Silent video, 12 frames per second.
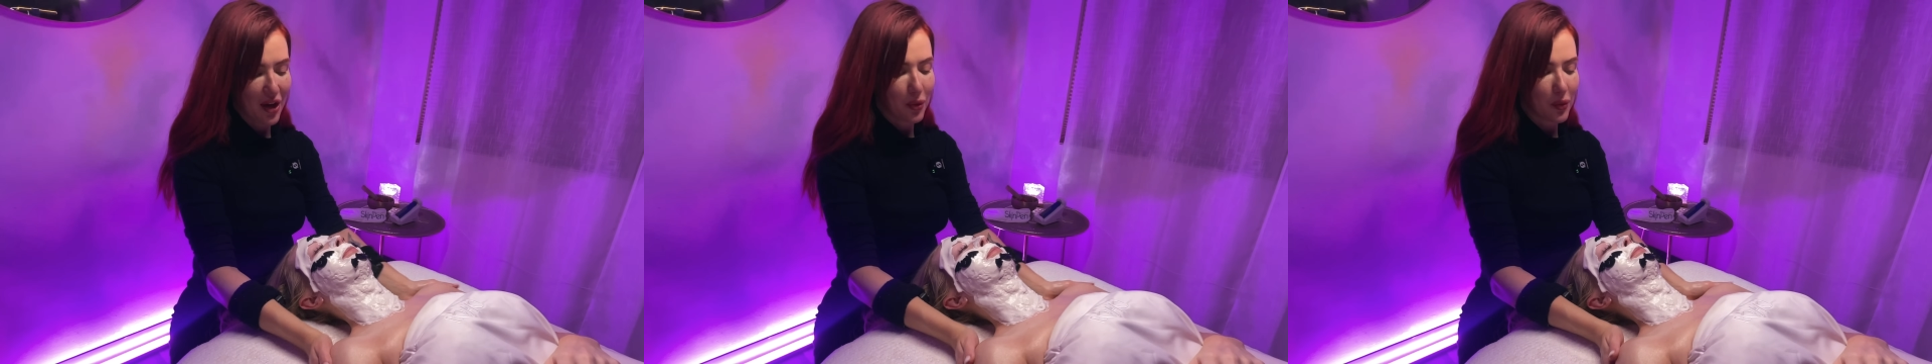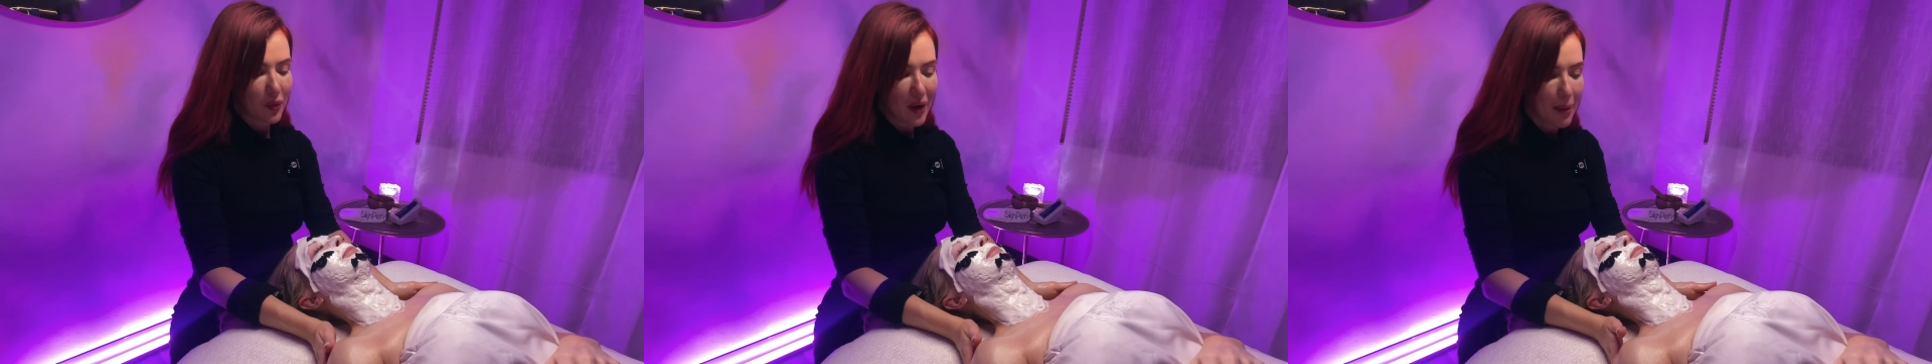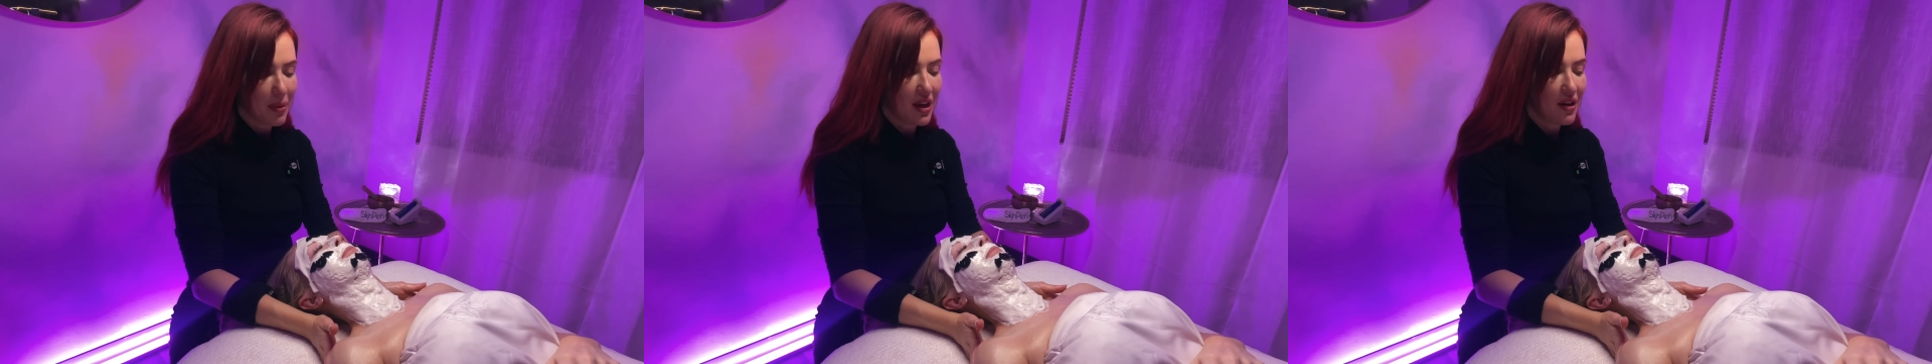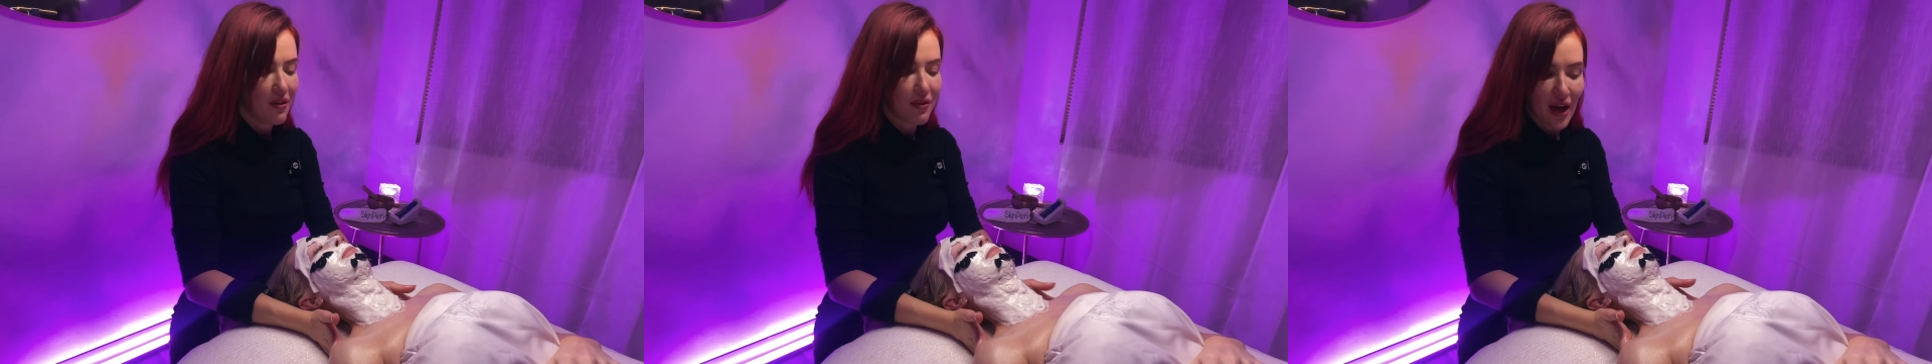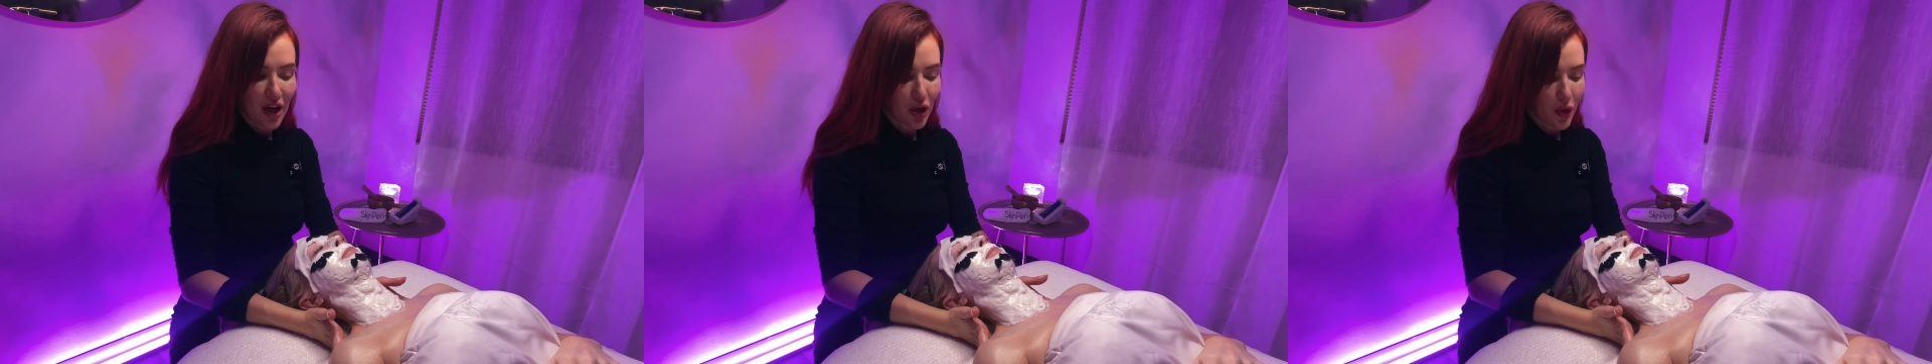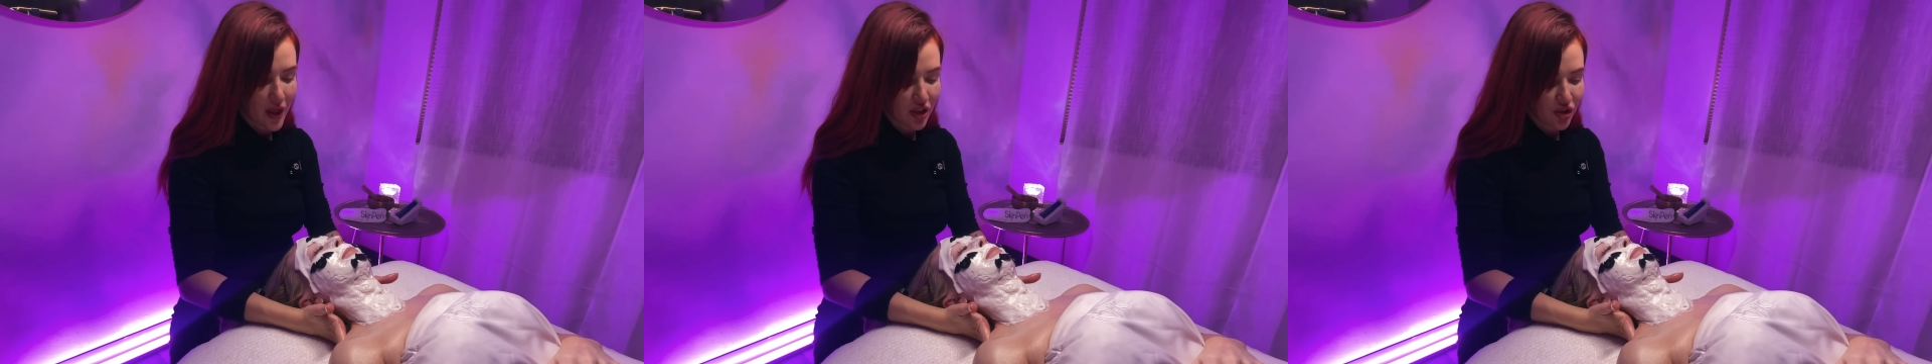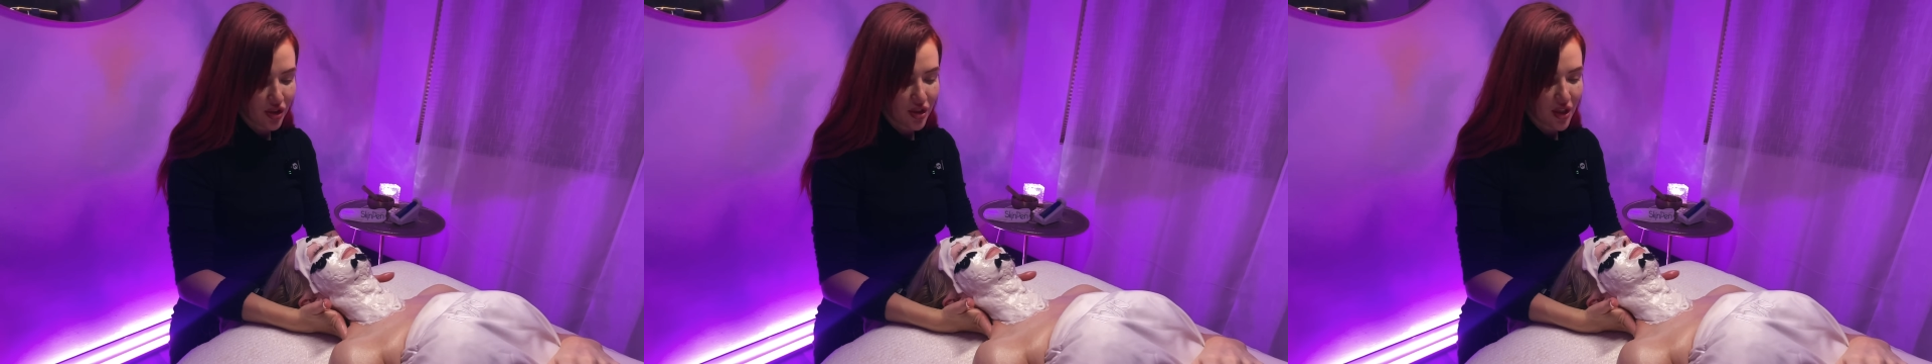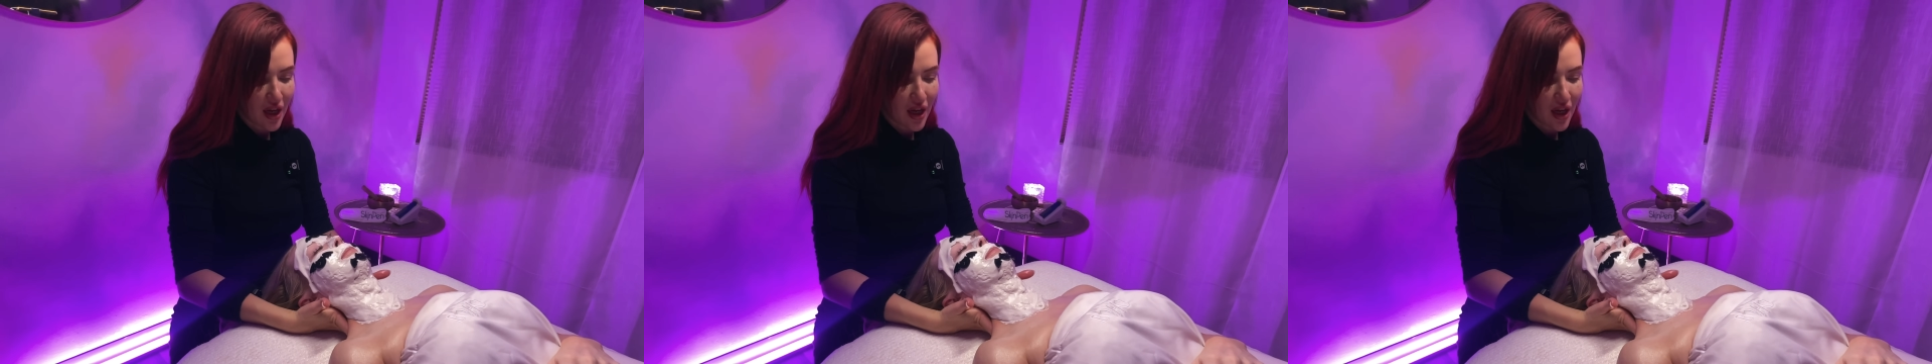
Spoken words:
Okay, rapid fire question